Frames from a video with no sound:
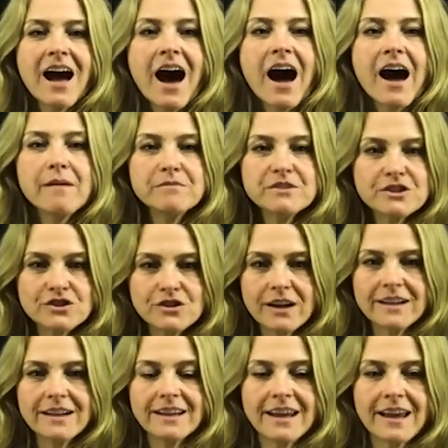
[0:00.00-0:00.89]
I'm just
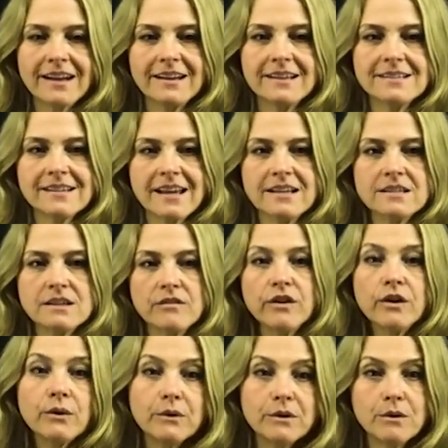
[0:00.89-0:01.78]
trying to get a sense of
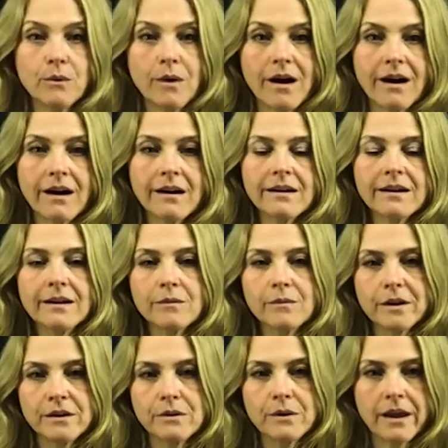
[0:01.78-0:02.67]
who you are and
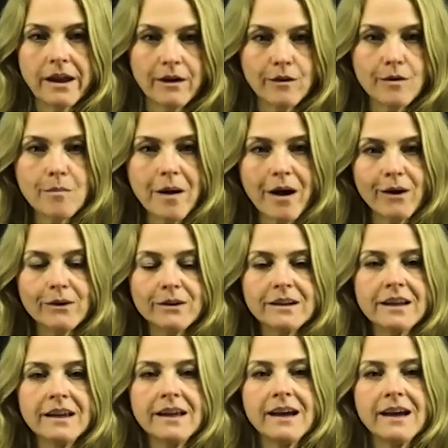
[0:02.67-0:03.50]
what you care about.